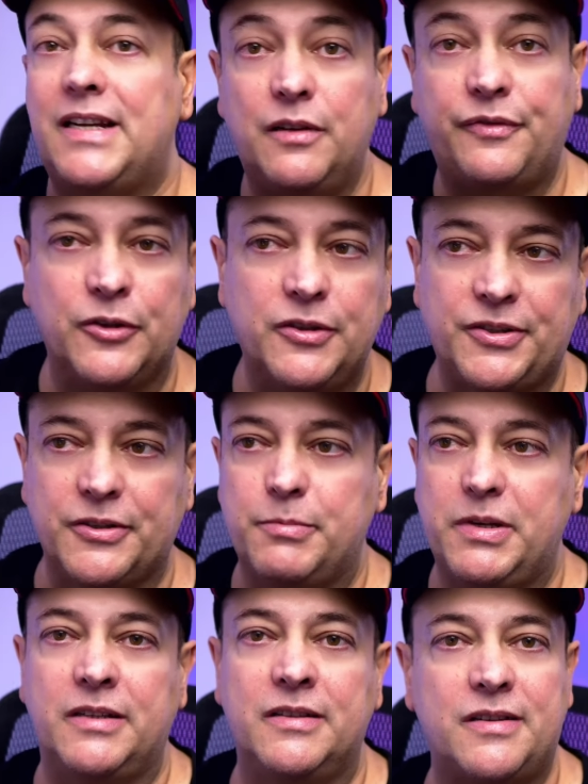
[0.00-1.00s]
Telephoto
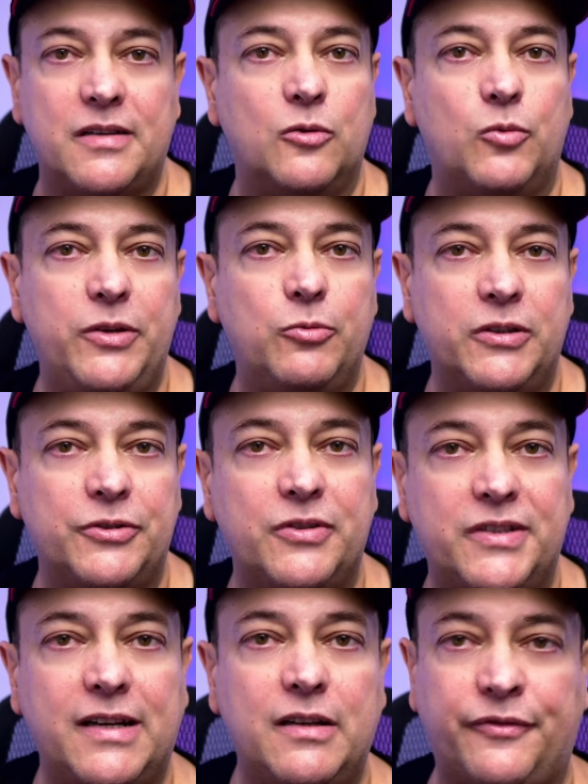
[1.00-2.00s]
means when you want
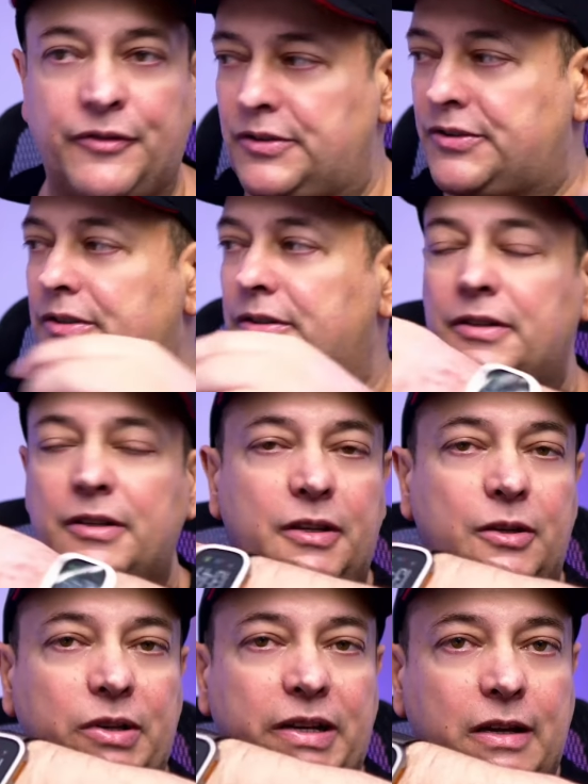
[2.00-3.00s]
to do telephoto,
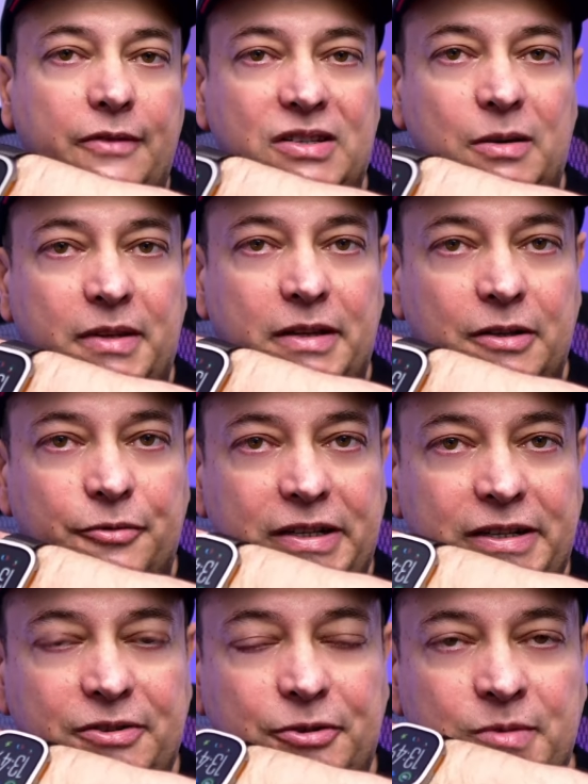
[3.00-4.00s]
you want to have something that
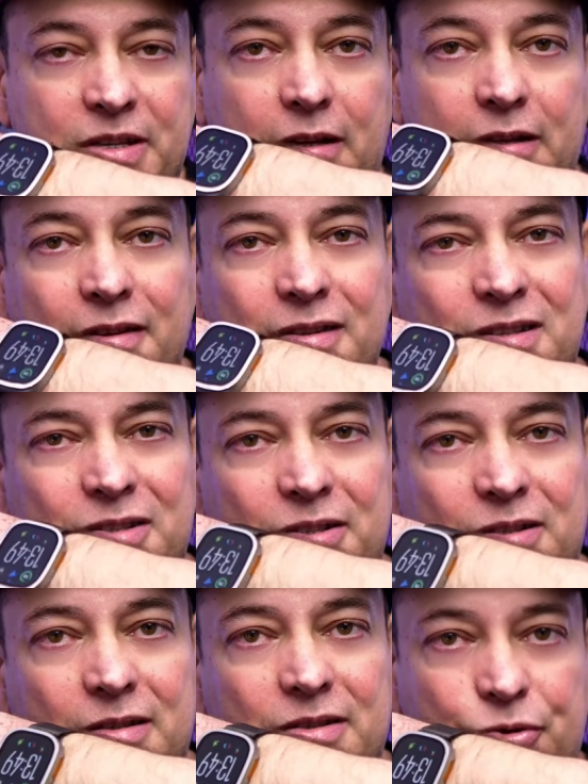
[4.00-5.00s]
really zooms out. Now, this is
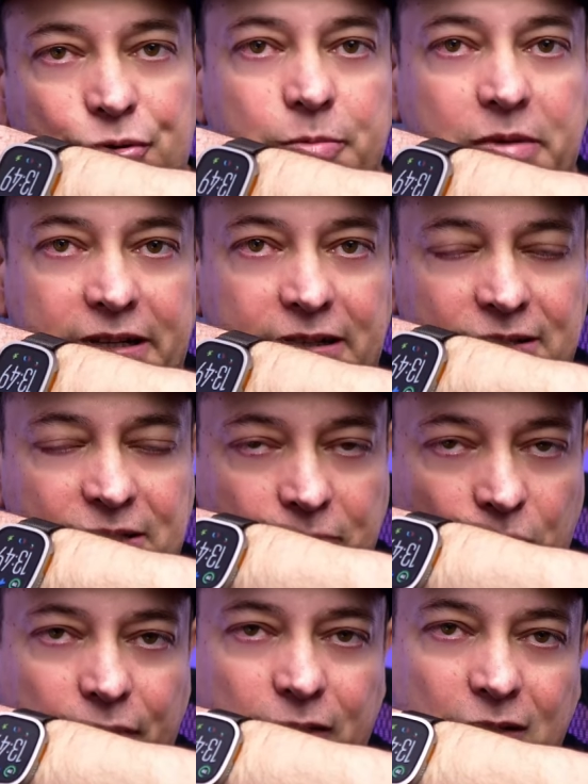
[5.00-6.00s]
just a zoom
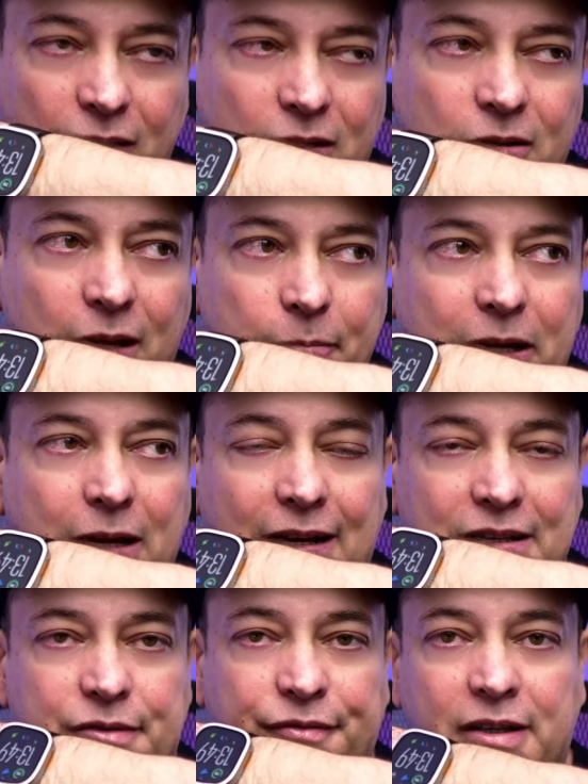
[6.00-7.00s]
lens, although it can be
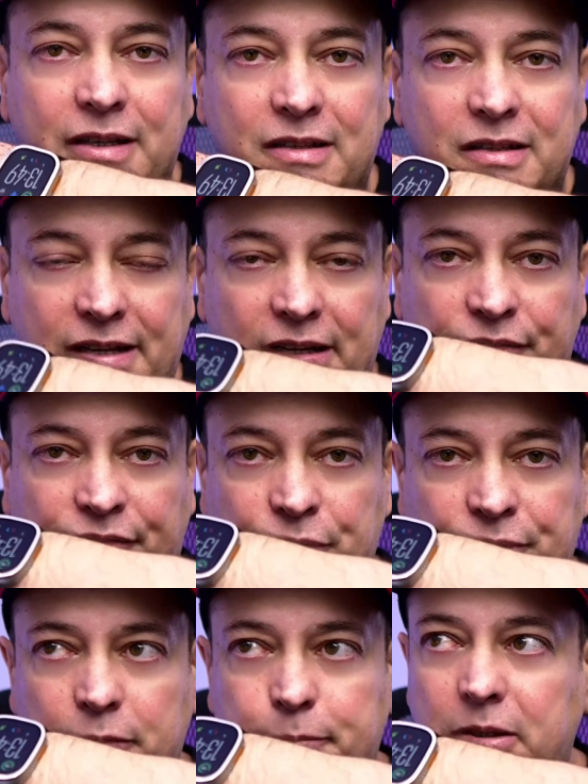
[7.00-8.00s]
classified as a
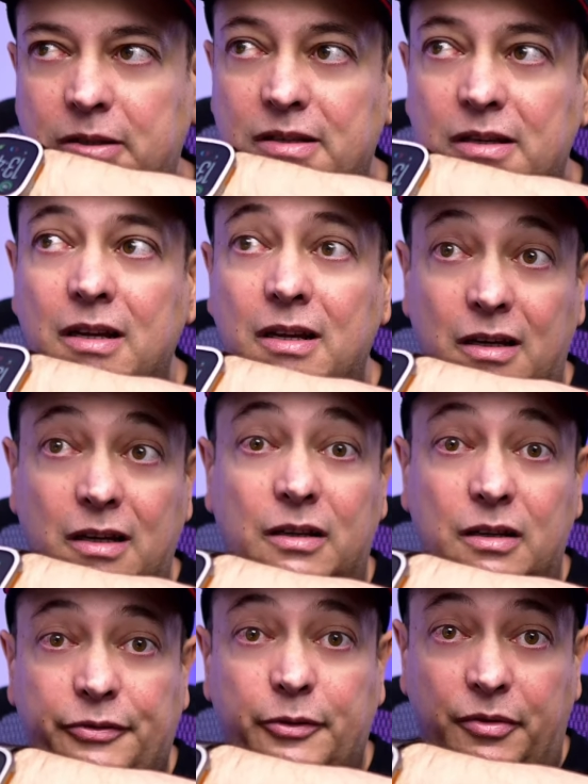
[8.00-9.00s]
telephoto because
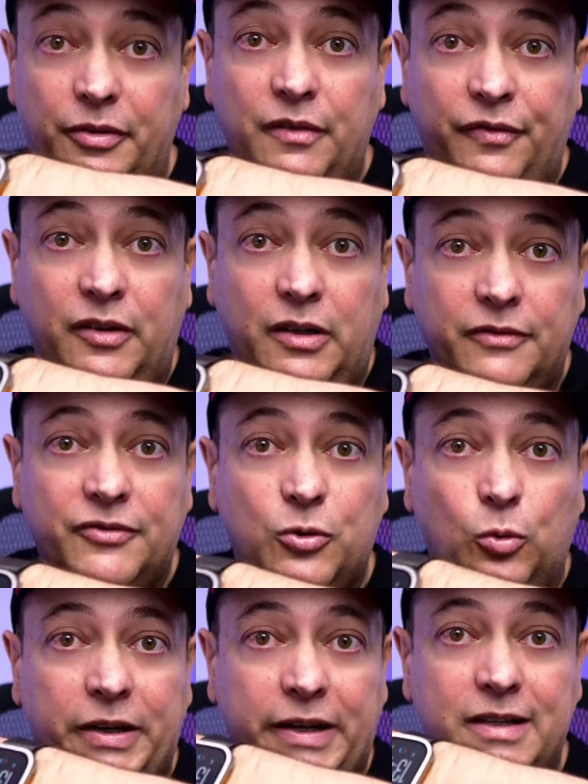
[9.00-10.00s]
it goes from 35
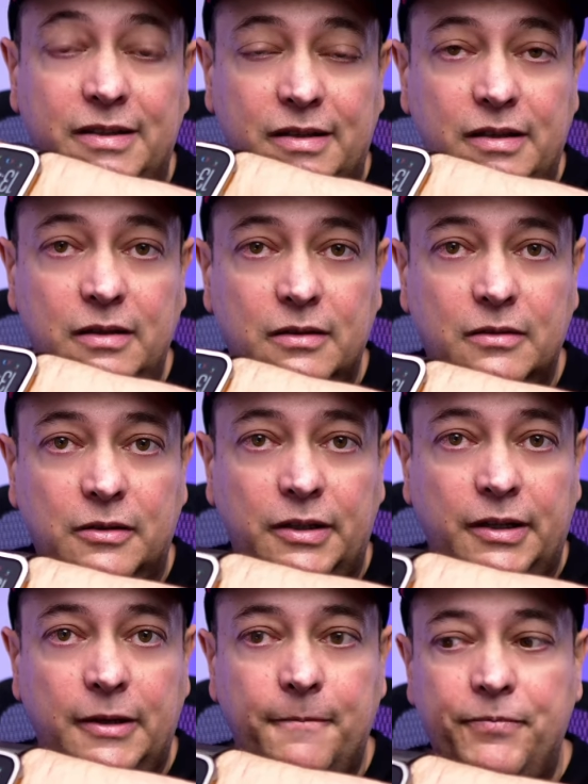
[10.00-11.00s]
to 180.
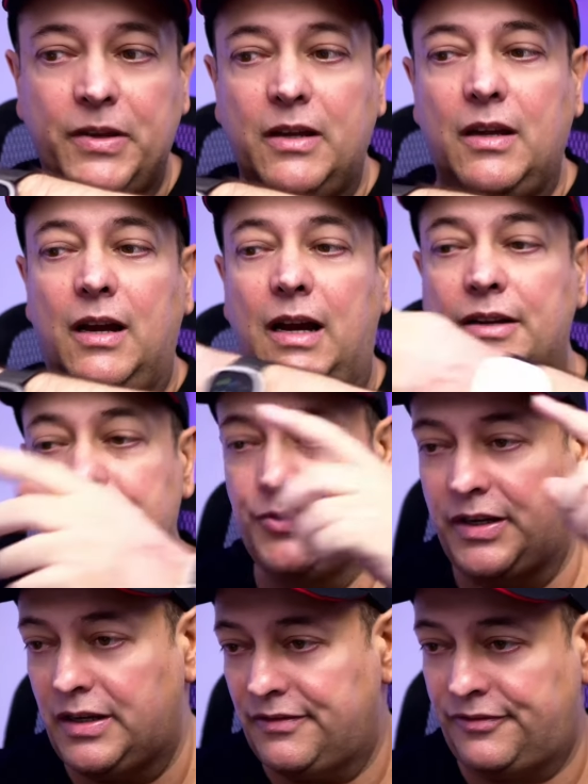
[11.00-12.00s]
Okay. I
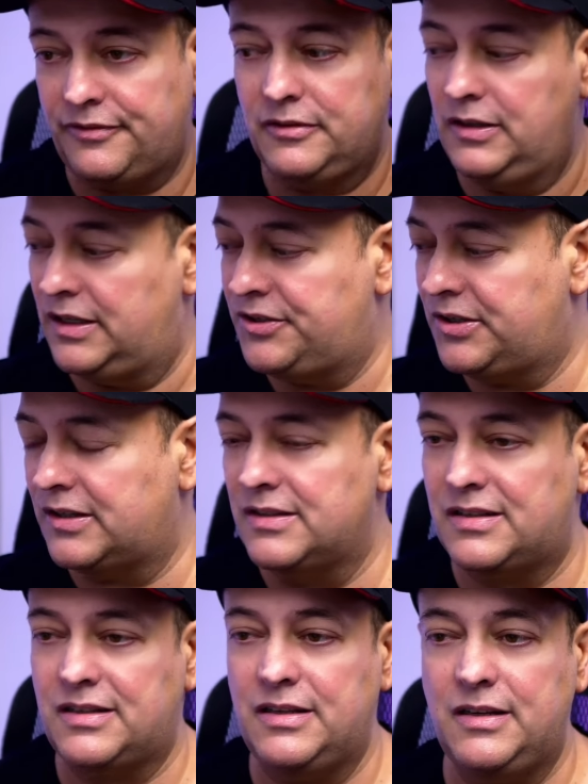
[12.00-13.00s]
do have, as you
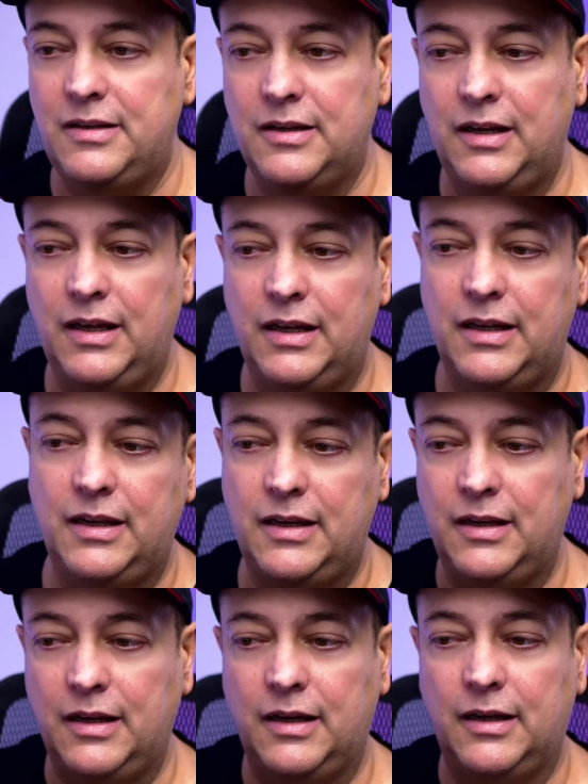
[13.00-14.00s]
can see,
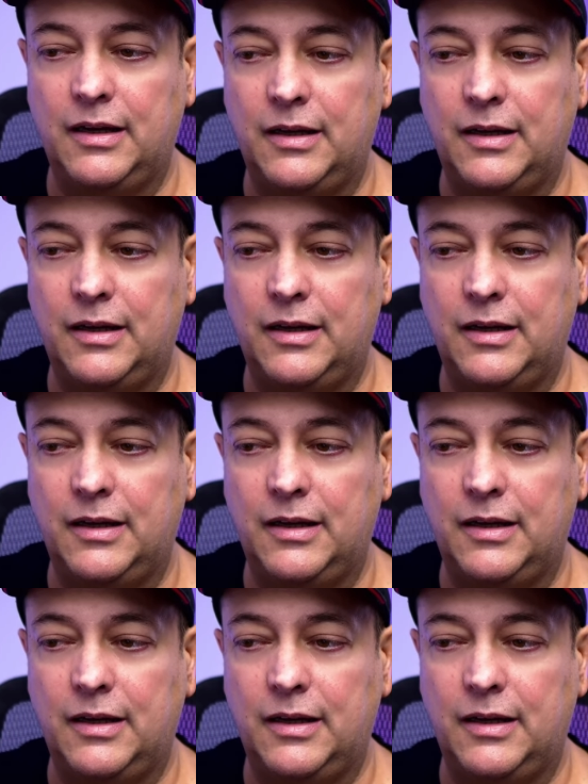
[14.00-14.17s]
a